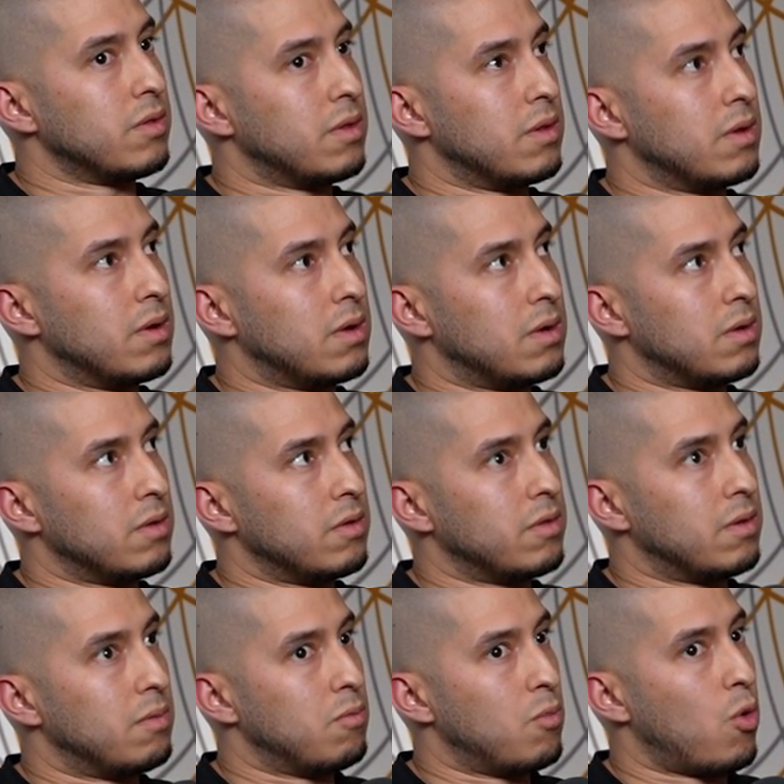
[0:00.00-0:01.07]
the
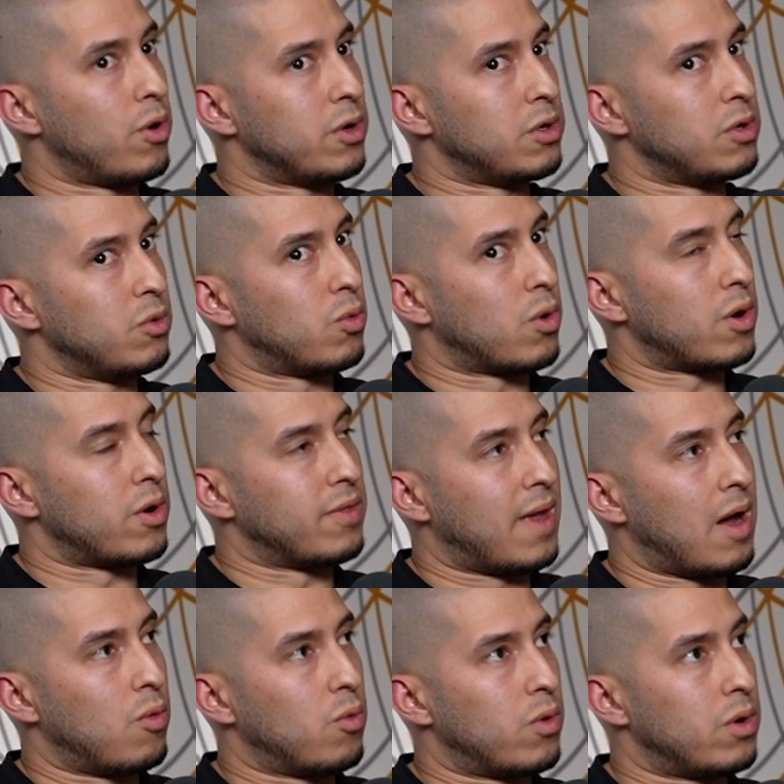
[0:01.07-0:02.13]
the more you were in
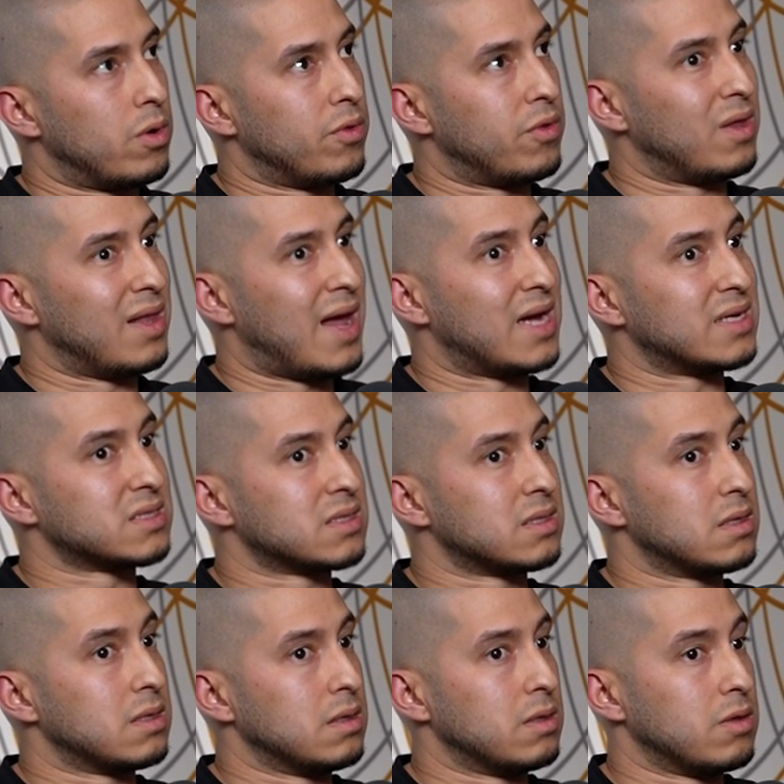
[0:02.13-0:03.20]
that world the less
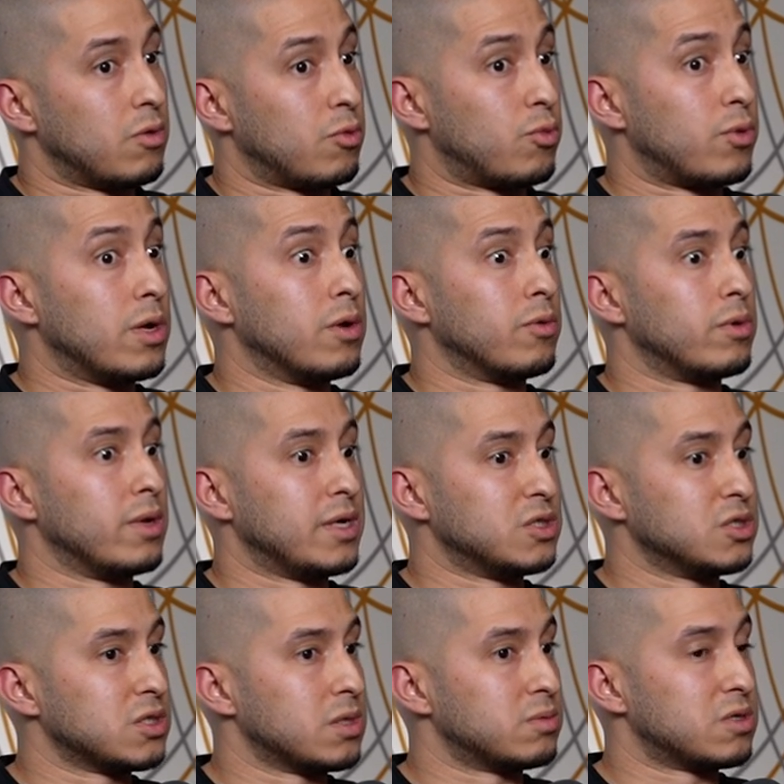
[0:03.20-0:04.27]
the, the real
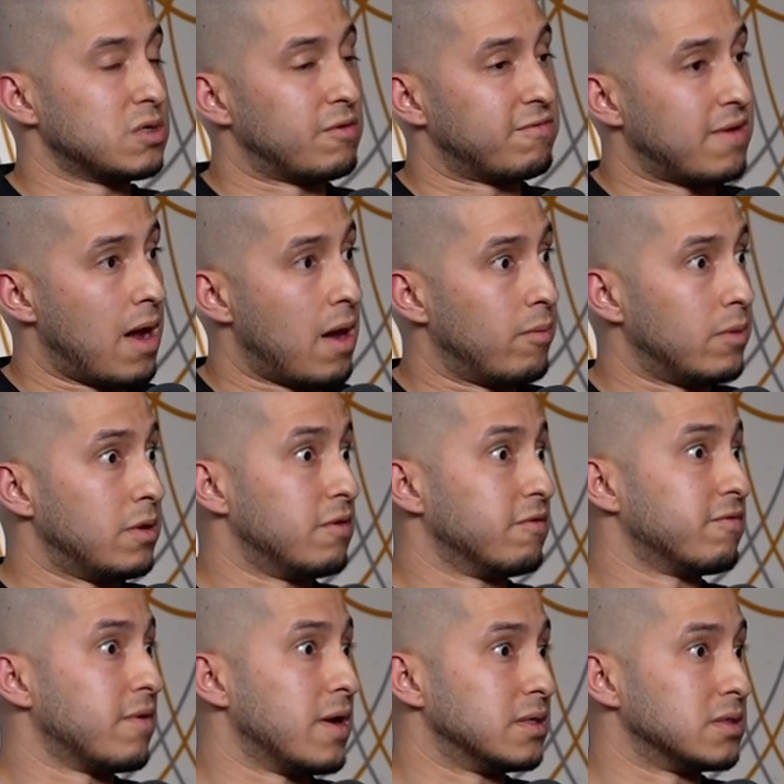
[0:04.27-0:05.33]
relationships that your family your
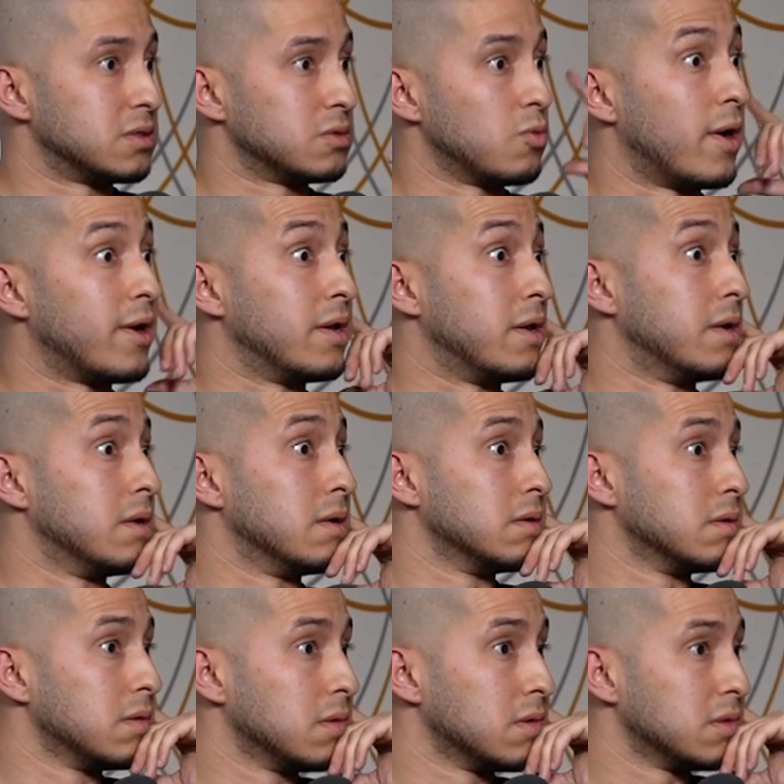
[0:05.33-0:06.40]
friends wanted to
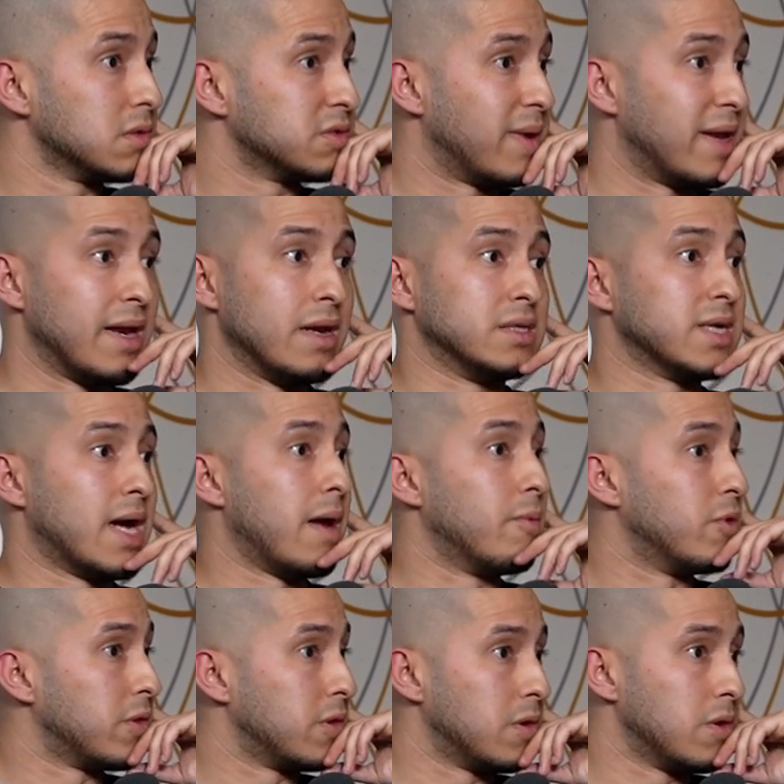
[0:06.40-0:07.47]
oh, spend yeah. any
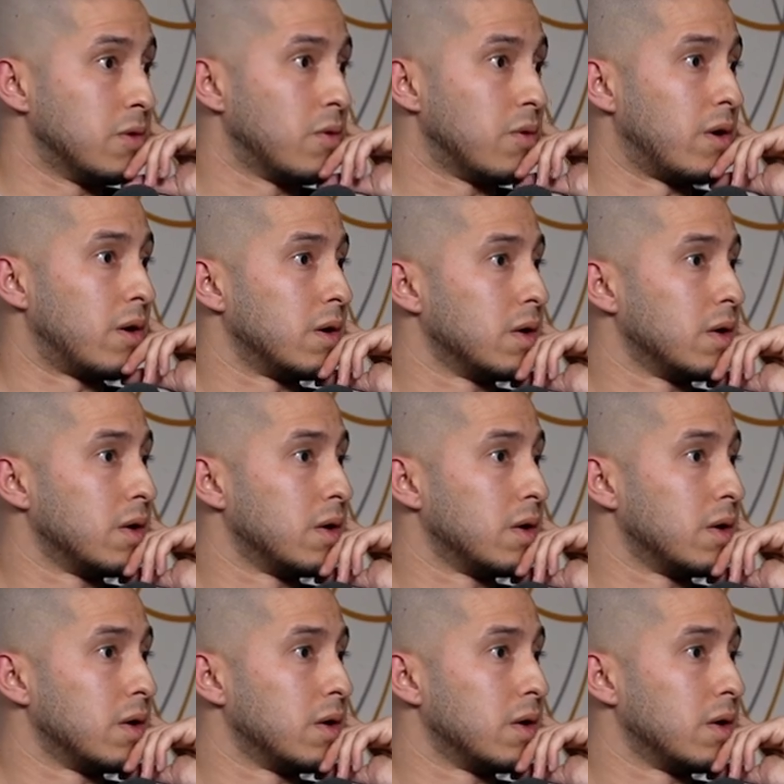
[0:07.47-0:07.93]
time with you or